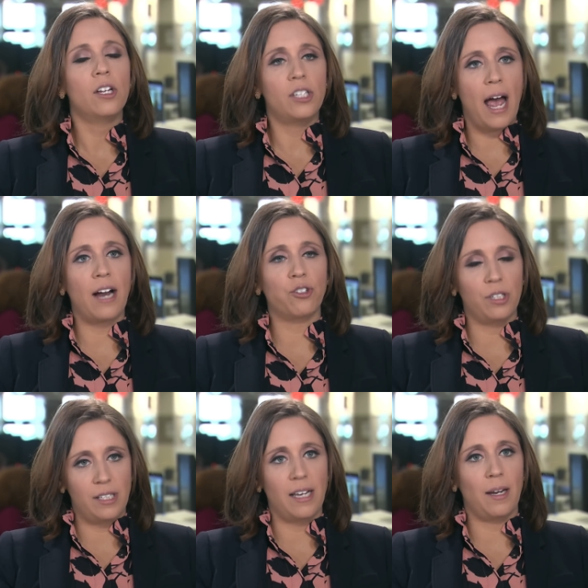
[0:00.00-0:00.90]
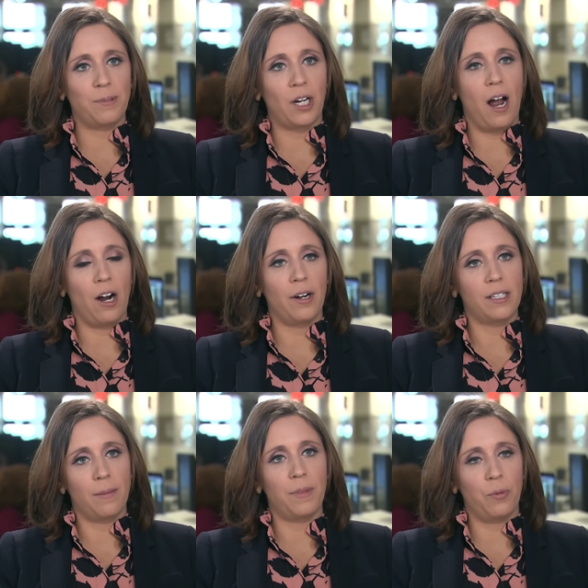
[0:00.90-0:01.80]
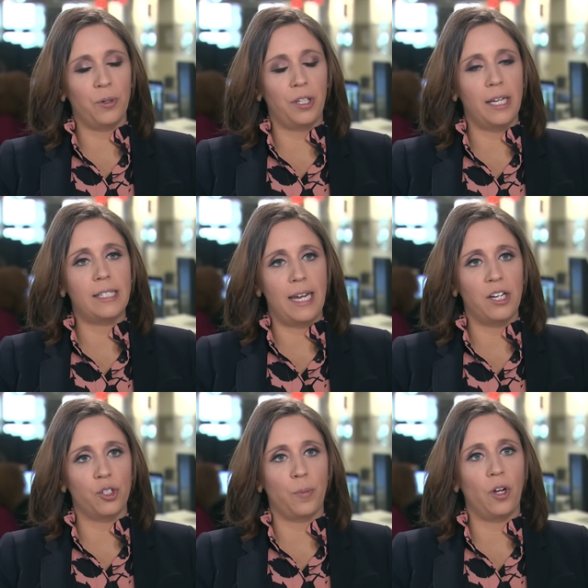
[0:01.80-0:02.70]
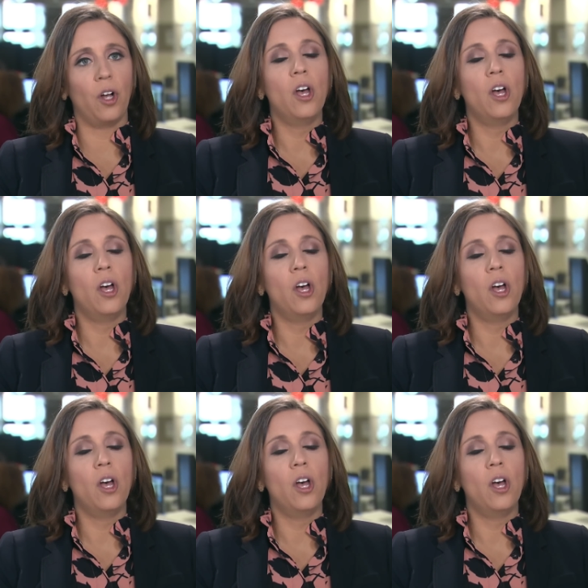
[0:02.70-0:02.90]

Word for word: to actually send up to Congress, something really tangible.